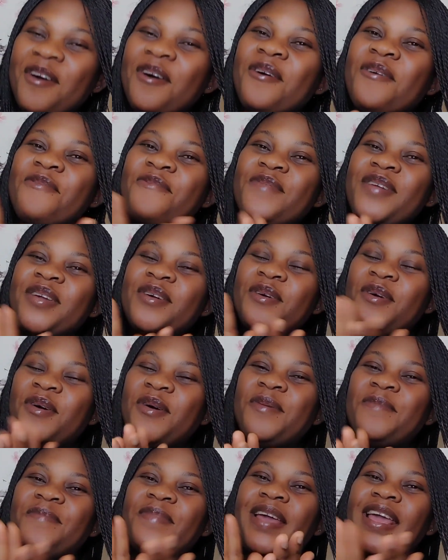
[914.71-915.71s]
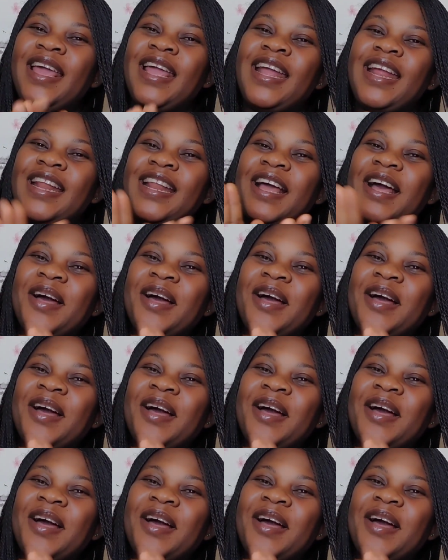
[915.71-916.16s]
Hurry up and